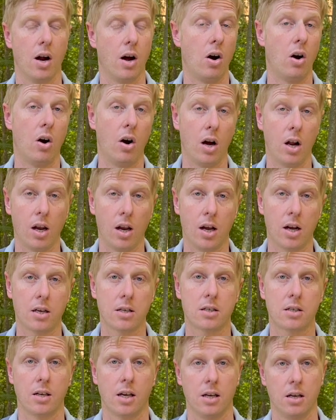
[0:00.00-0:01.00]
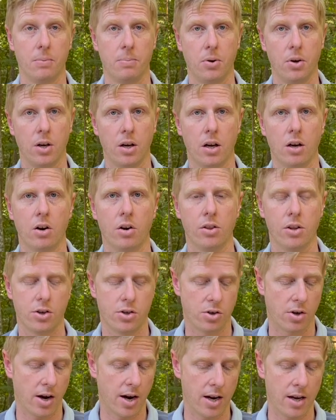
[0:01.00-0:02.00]
Hilux, and you're putting it on the
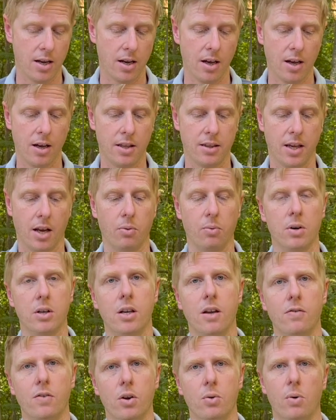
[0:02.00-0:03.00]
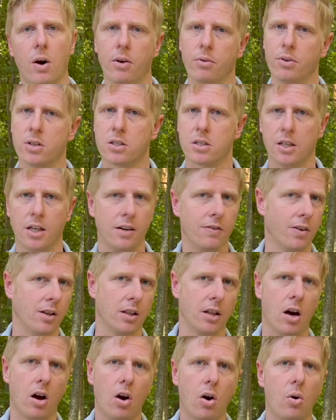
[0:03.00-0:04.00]
tray, then we'd give you one with sleeving
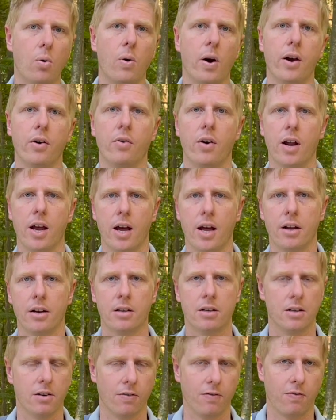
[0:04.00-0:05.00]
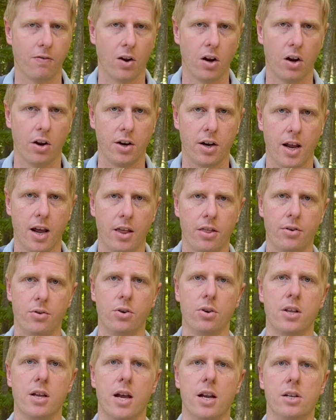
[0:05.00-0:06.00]
the whole way round to follow down
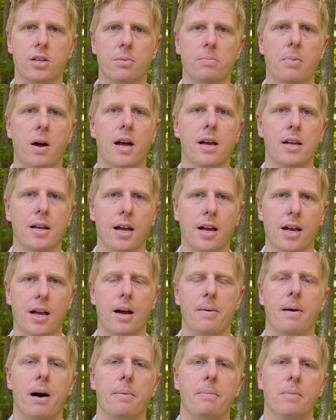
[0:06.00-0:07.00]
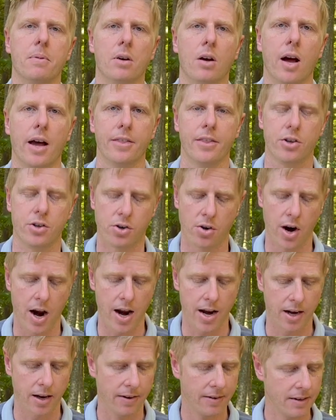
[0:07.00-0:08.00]
through the engine bay and come up at the
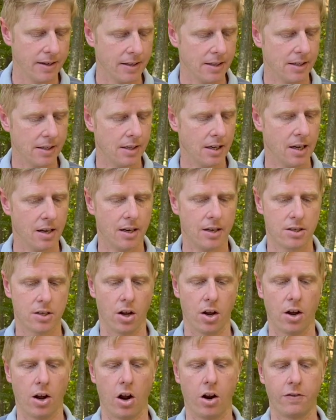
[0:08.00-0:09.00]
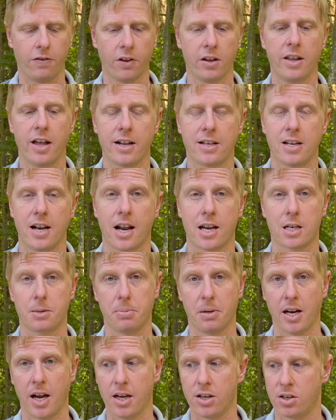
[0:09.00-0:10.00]
tray. So hopefully that's an
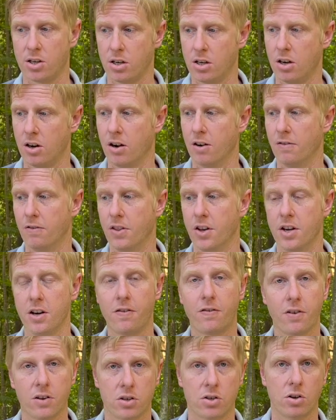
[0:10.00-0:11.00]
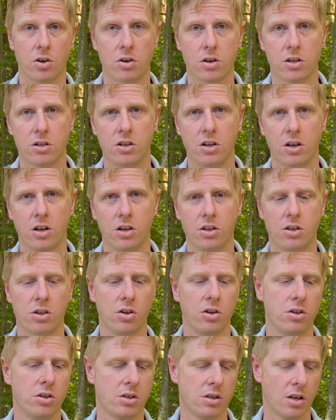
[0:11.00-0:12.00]
explanation of the different sockets you can
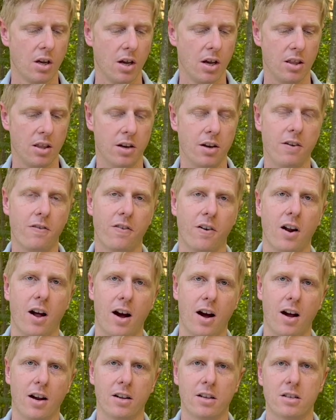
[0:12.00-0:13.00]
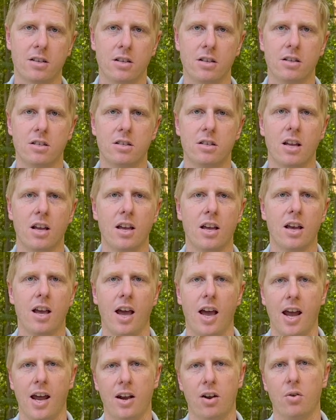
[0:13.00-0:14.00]
choose, the different harnesses,
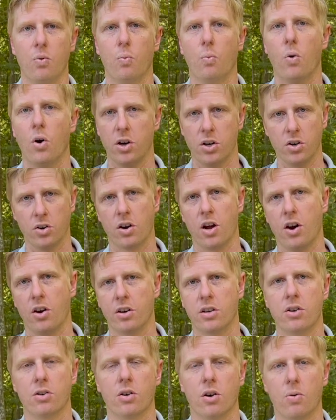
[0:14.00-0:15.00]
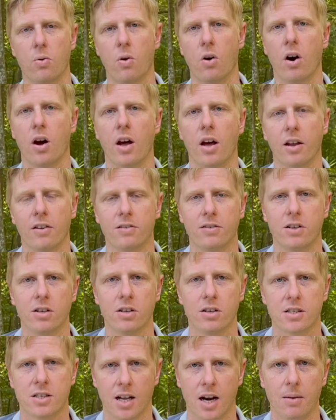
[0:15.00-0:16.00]
and what you're going to require
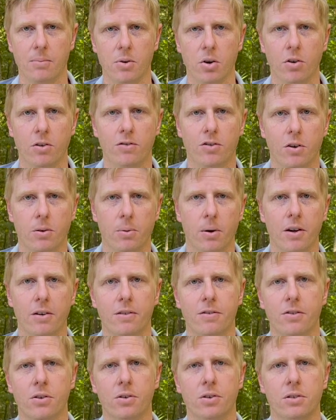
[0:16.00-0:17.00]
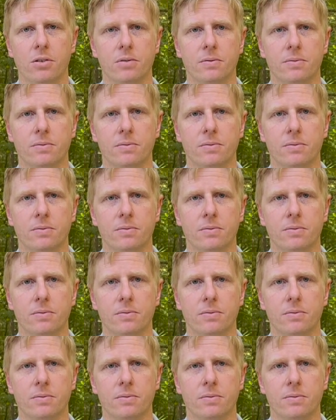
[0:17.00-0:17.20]
to set up your 4x4.